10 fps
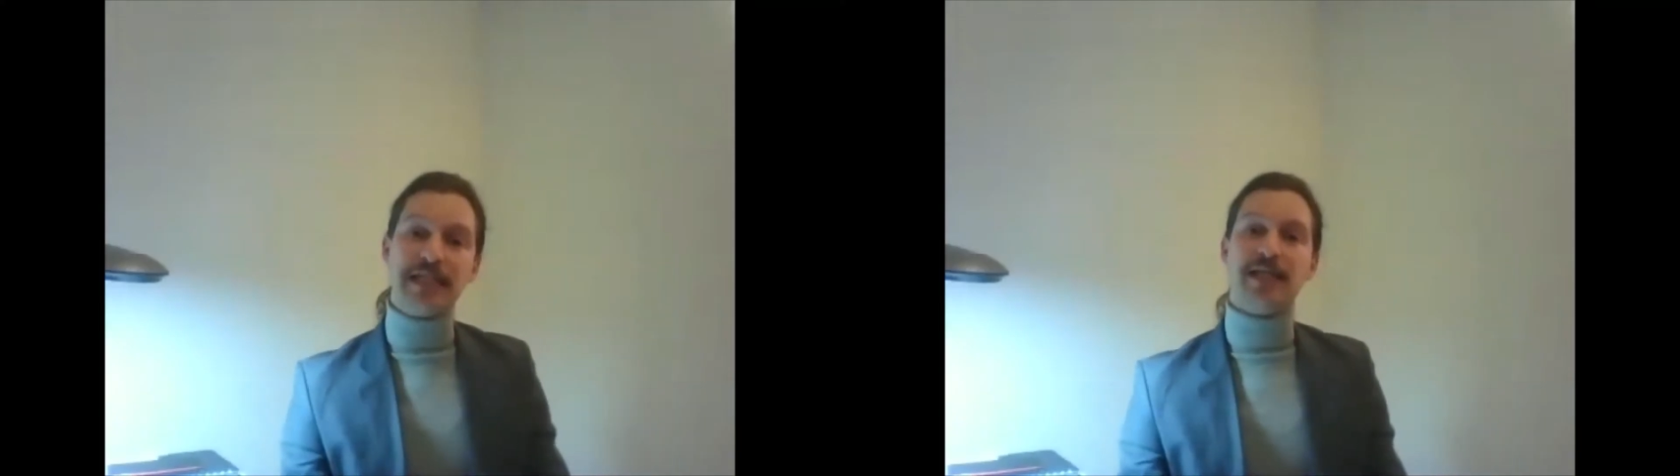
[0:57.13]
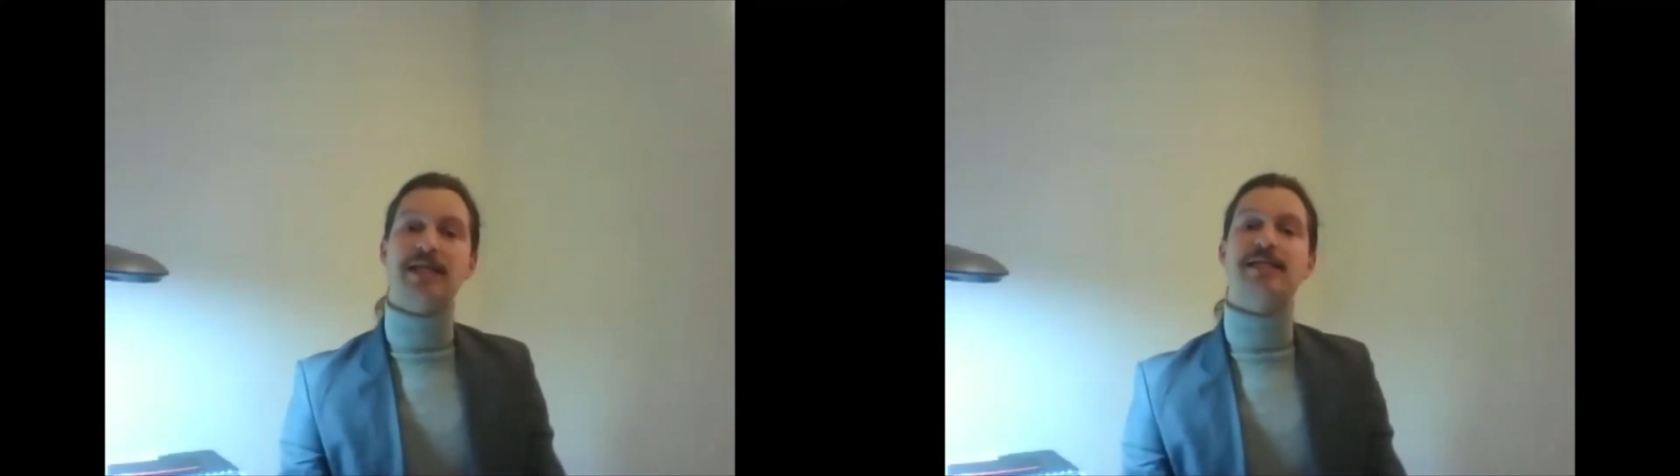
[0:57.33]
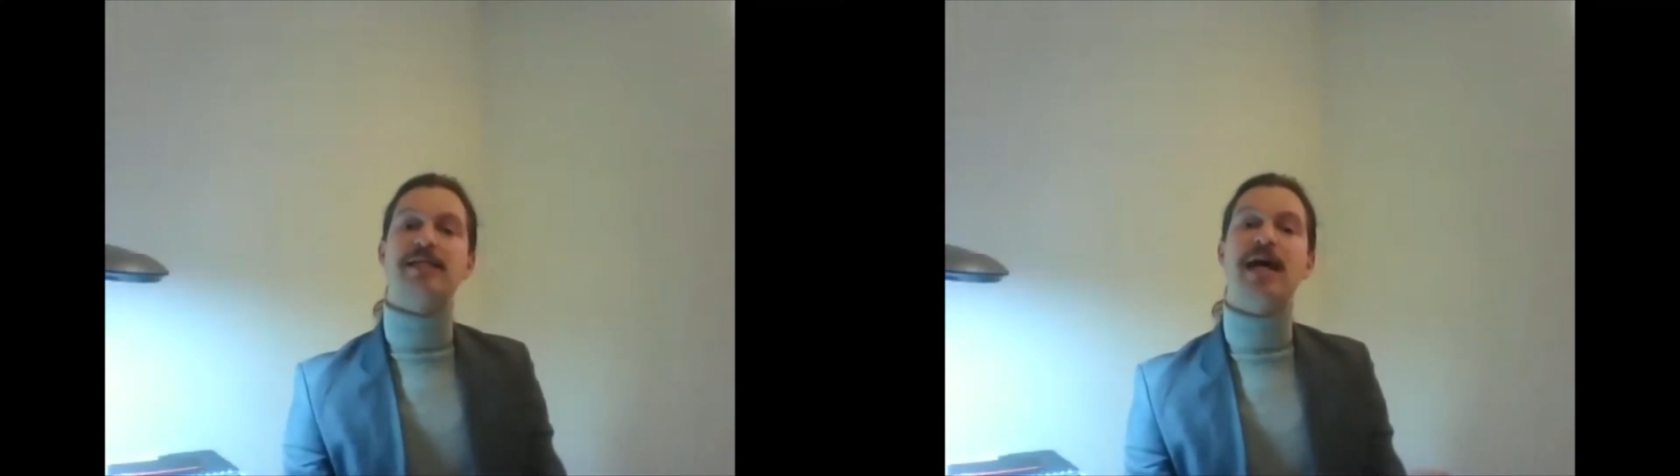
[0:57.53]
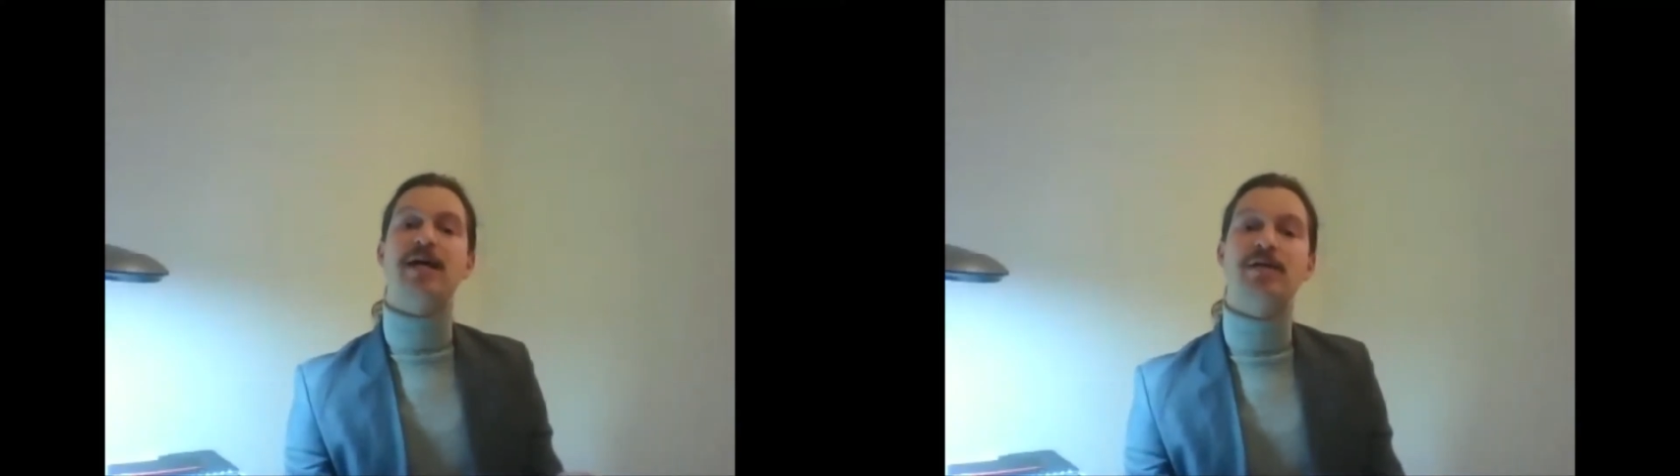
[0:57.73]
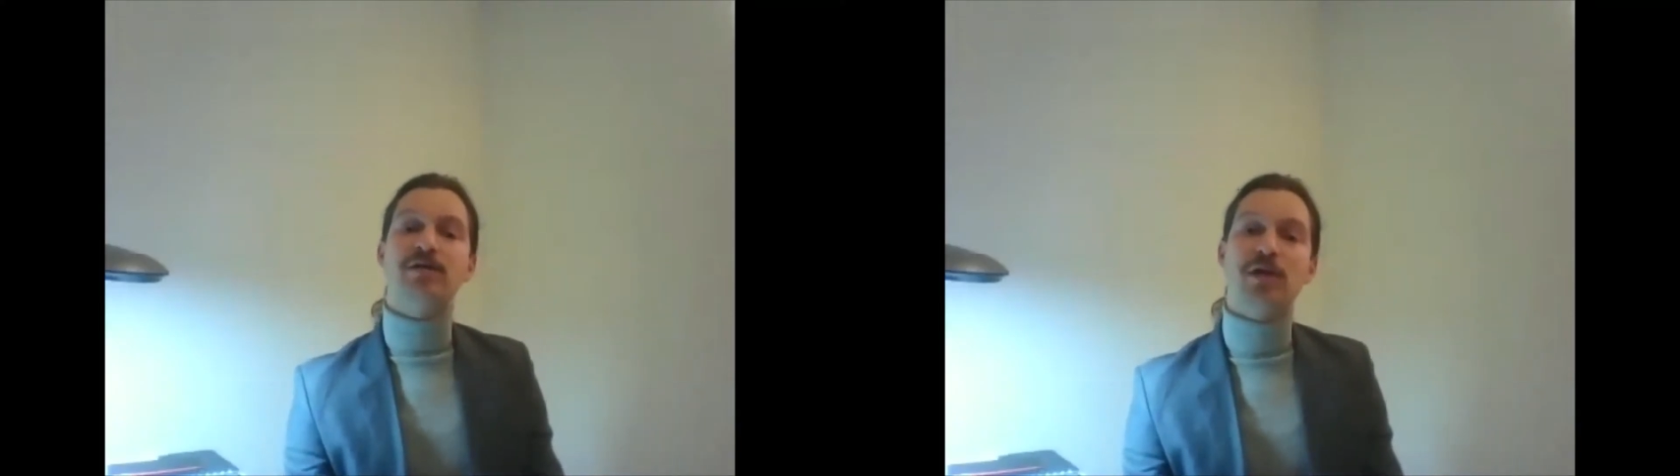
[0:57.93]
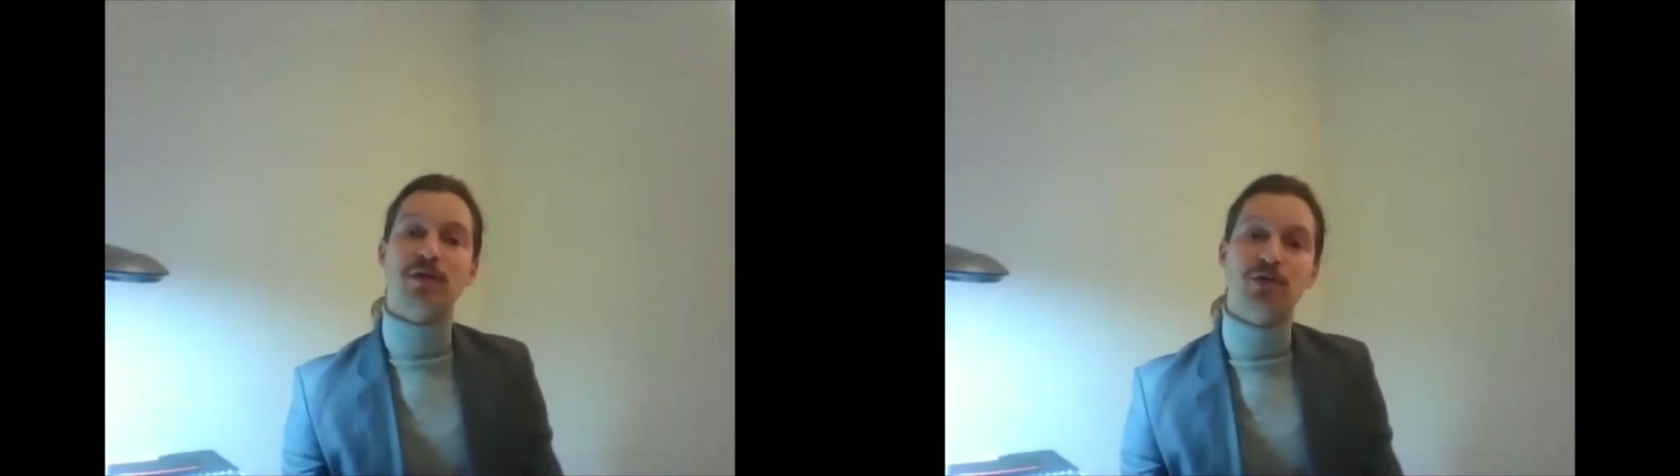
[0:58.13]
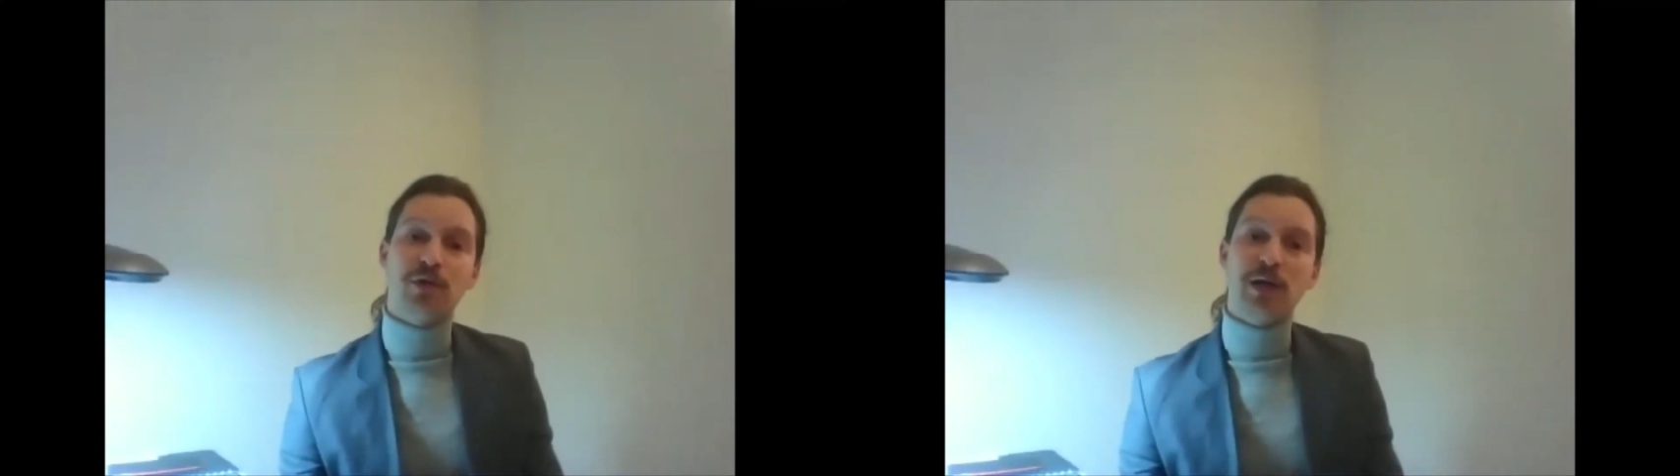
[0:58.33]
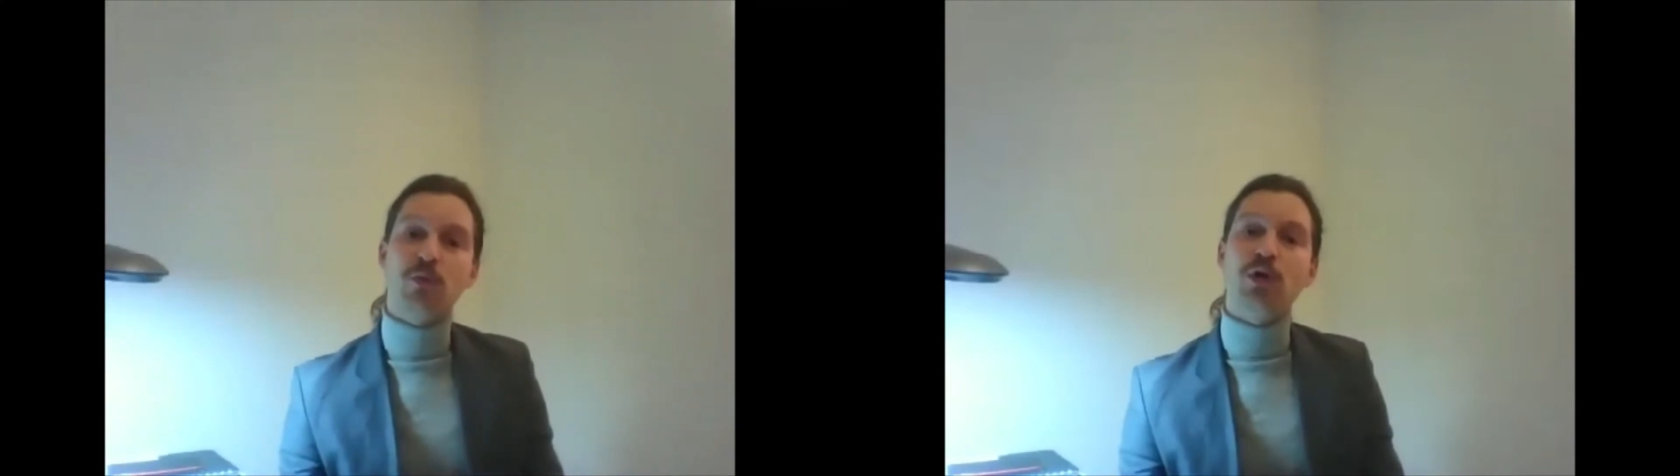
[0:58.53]
It is
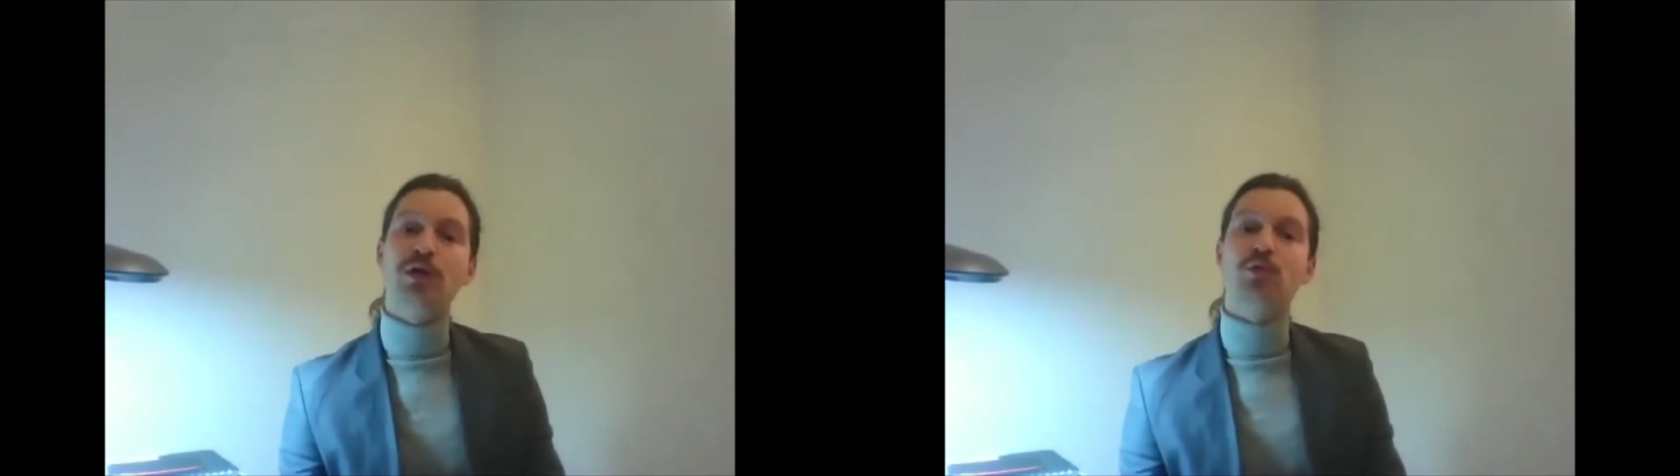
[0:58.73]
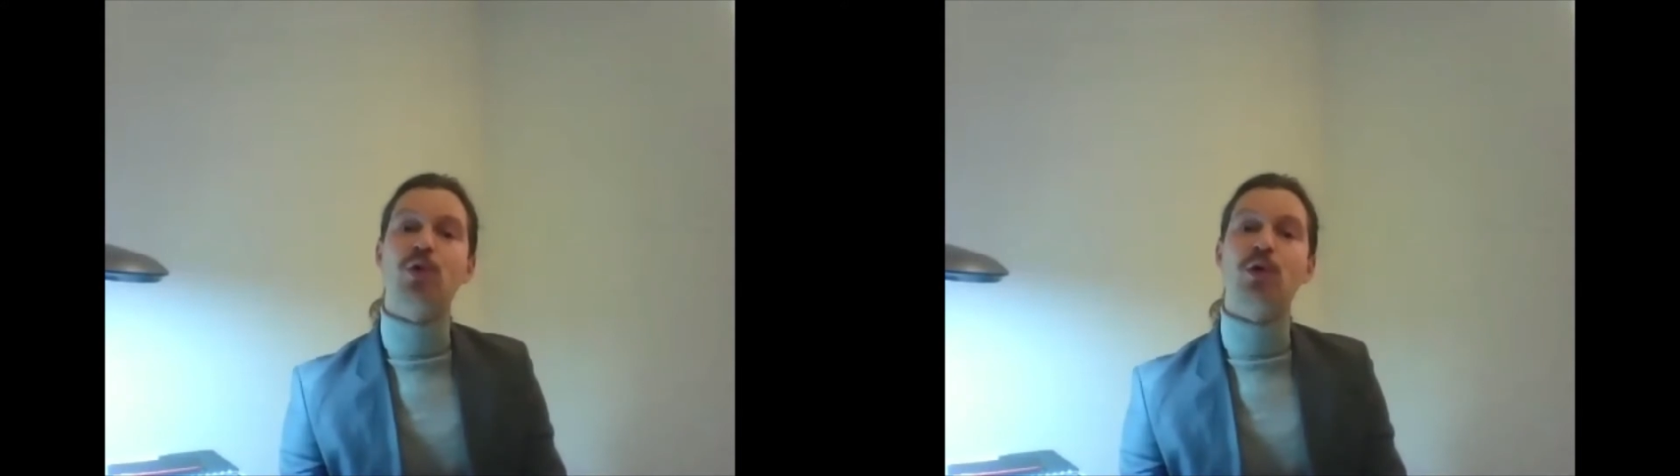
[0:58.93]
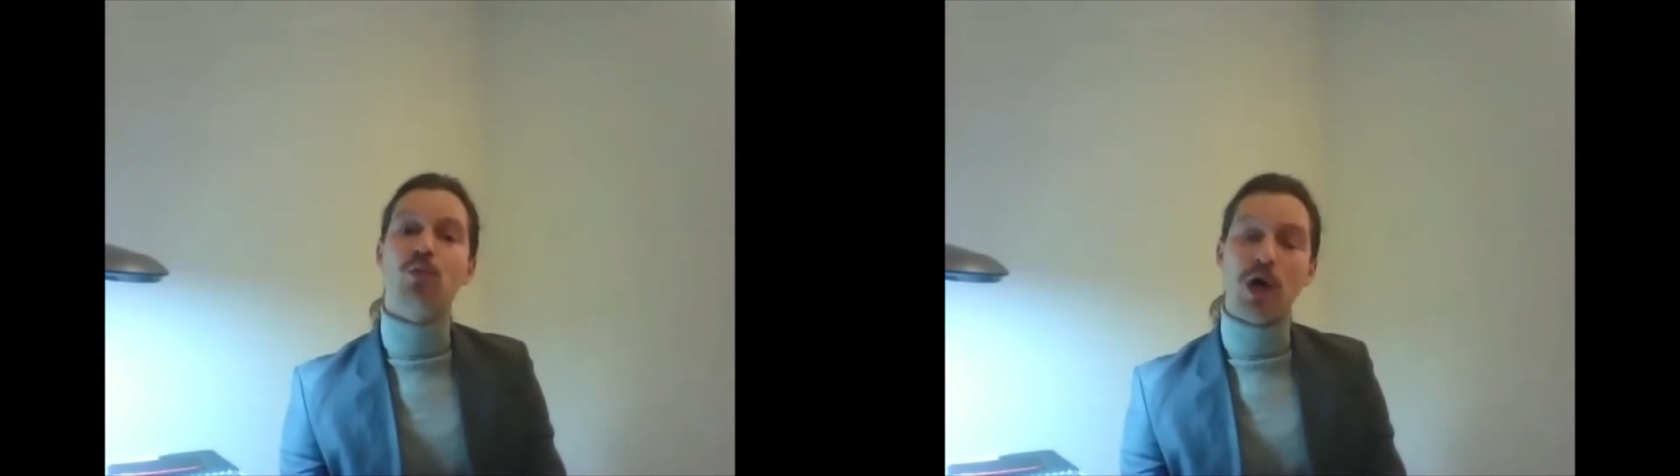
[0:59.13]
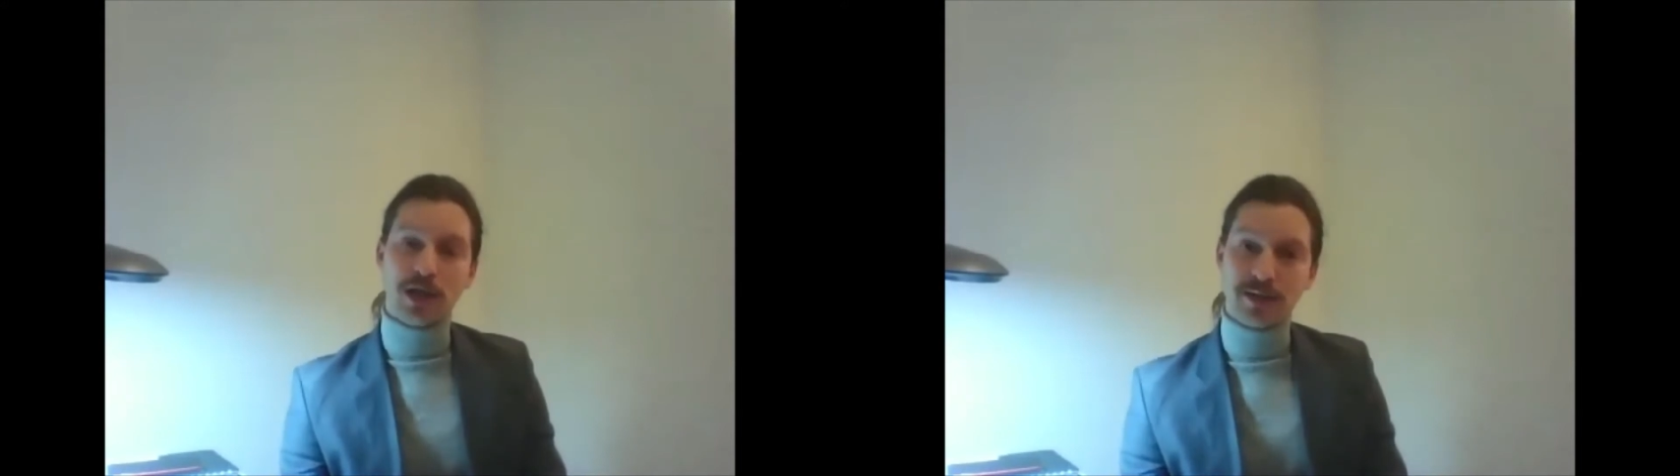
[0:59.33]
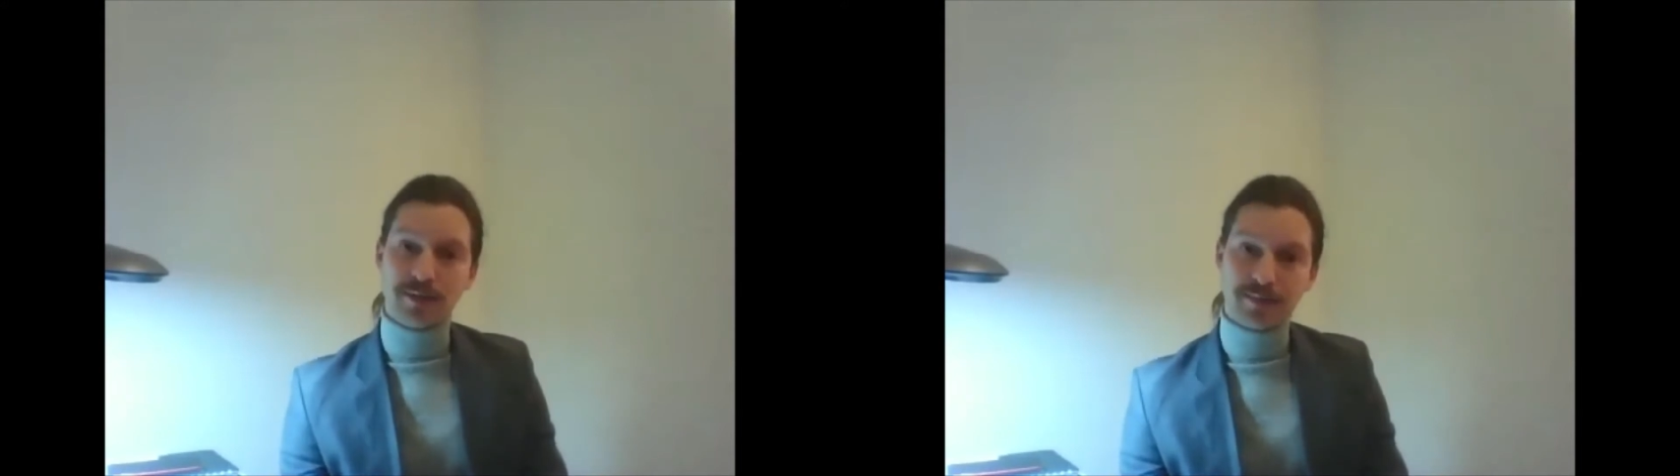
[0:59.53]
during World War I.